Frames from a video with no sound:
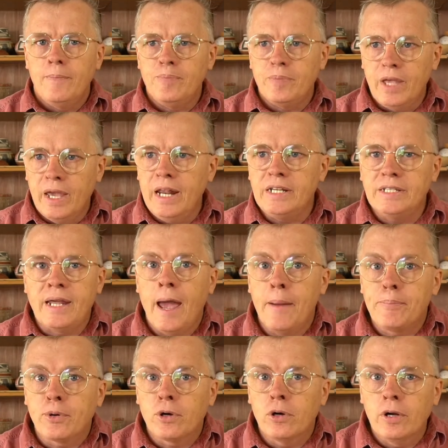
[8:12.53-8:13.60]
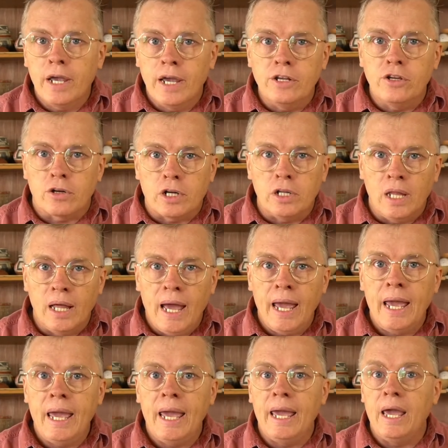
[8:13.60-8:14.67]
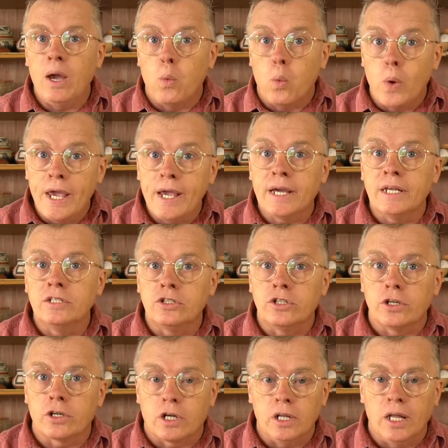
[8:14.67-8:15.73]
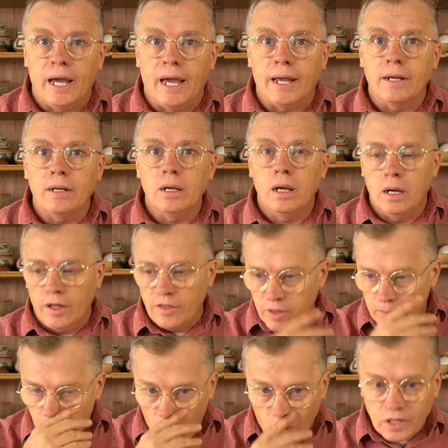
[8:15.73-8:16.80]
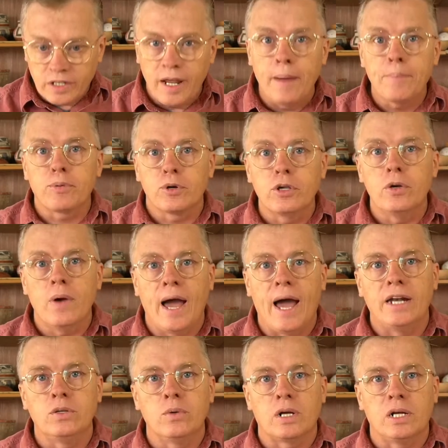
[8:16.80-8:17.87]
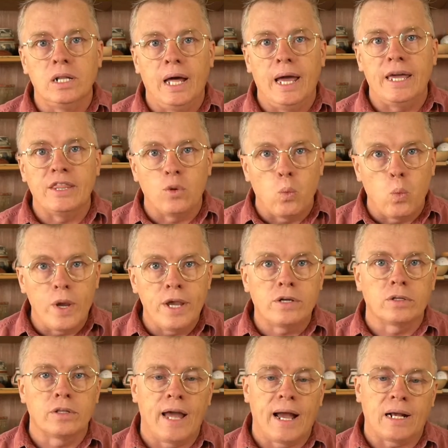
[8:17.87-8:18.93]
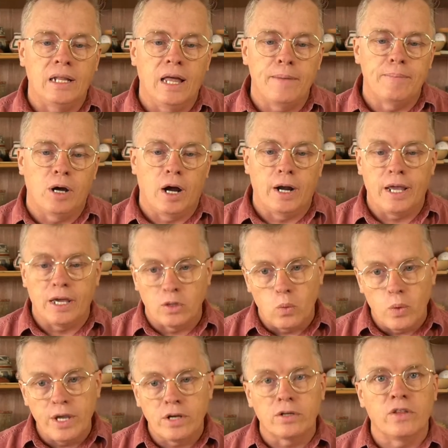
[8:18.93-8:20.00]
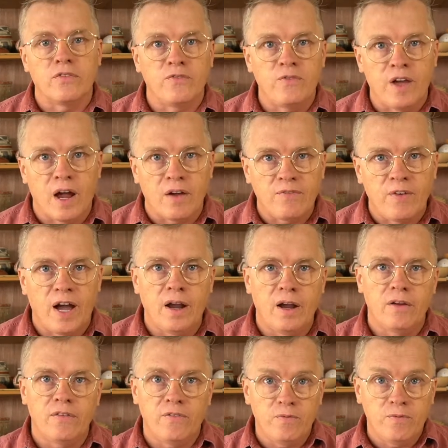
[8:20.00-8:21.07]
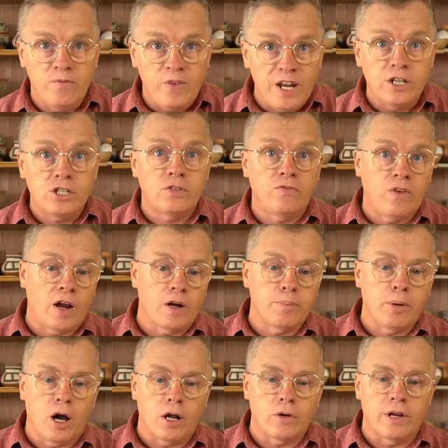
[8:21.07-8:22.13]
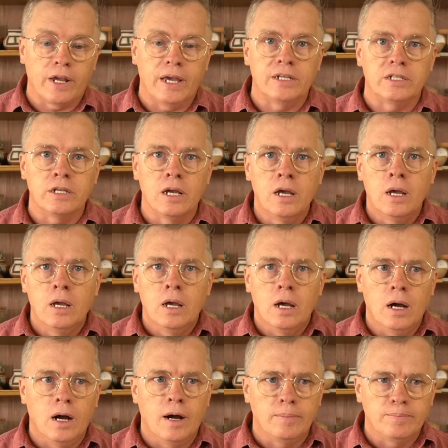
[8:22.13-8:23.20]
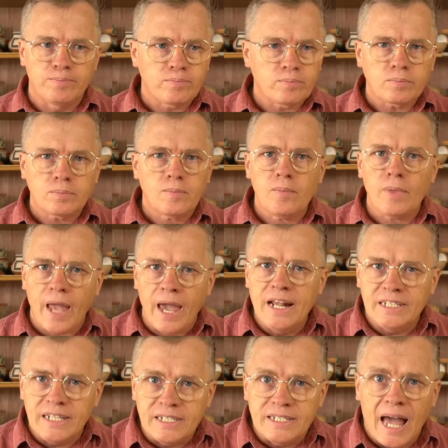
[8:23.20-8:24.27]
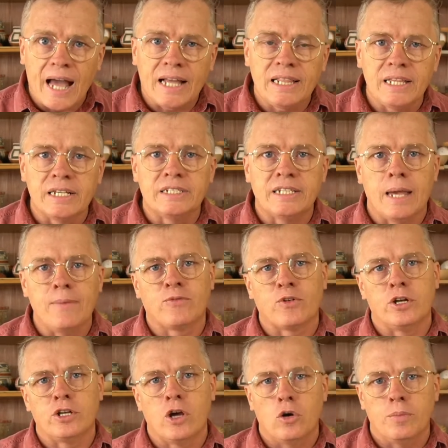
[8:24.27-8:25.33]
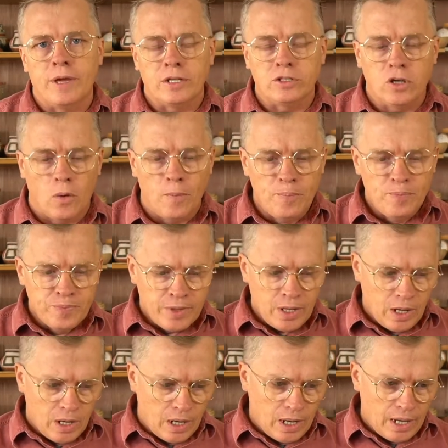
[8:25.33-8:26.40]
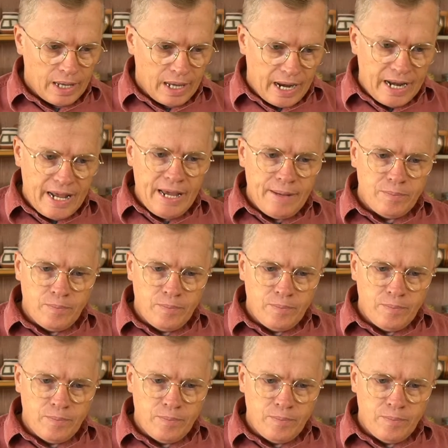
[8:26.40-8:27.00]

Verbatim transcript: any temper in your clay weakens your clay. Uh, the more temper you add to a clay, the weaker that clay body, the weaker the fi fi finished fired pottery is. Um, and it's exactly the same for Adobe. So uh, any